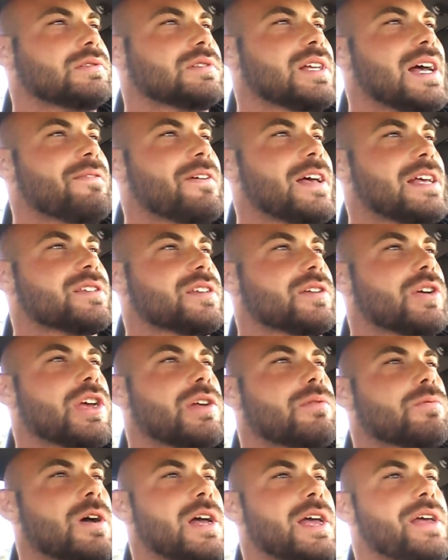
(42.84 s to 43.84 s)
life has a
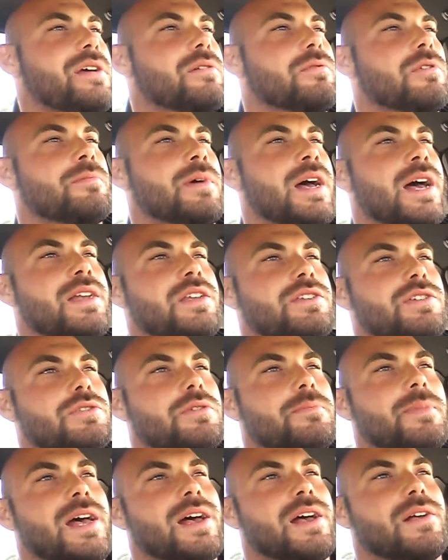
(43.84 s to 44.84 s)
good way of reminding
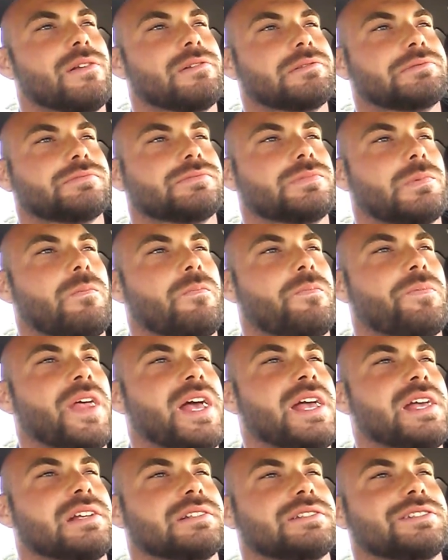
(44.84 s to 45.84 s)
you about
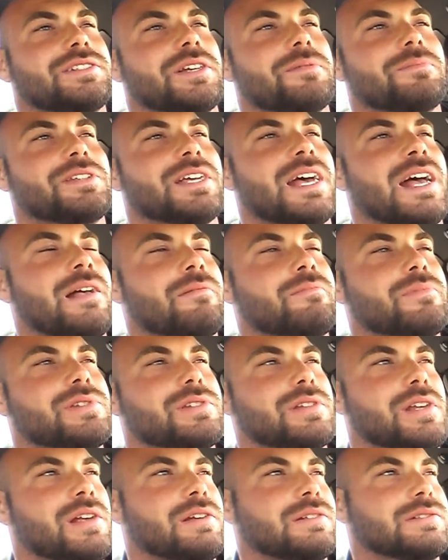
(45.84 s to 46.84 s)
things sometimes.
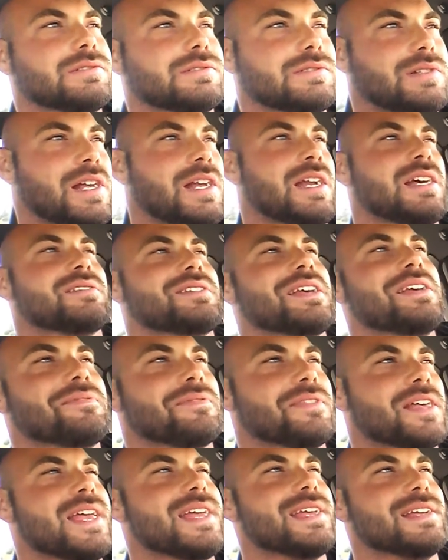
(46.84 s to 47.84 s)
And I say
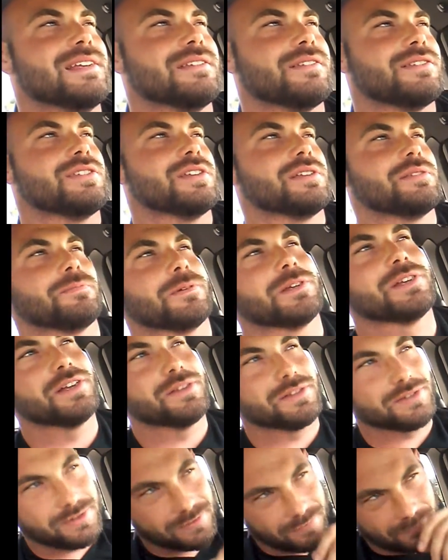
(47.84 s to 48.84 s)
things just
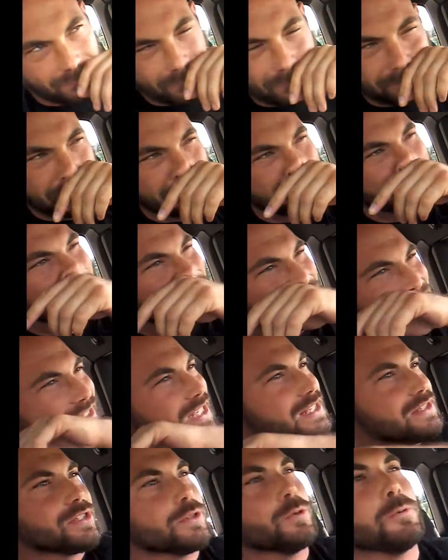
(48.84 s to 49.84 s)
because
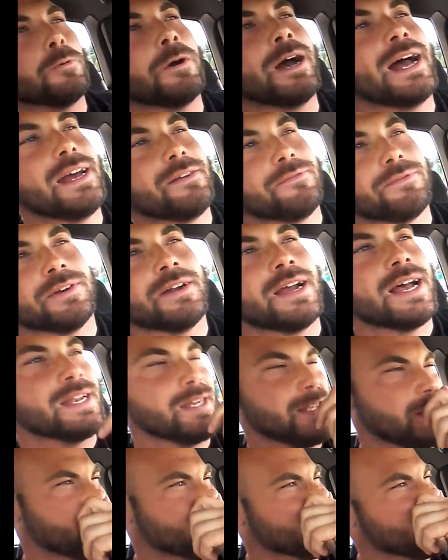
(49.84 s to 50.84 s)
it's a wide
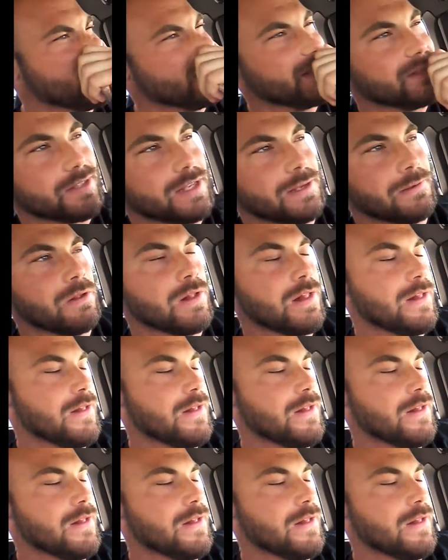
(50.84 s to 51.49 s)
variety of things that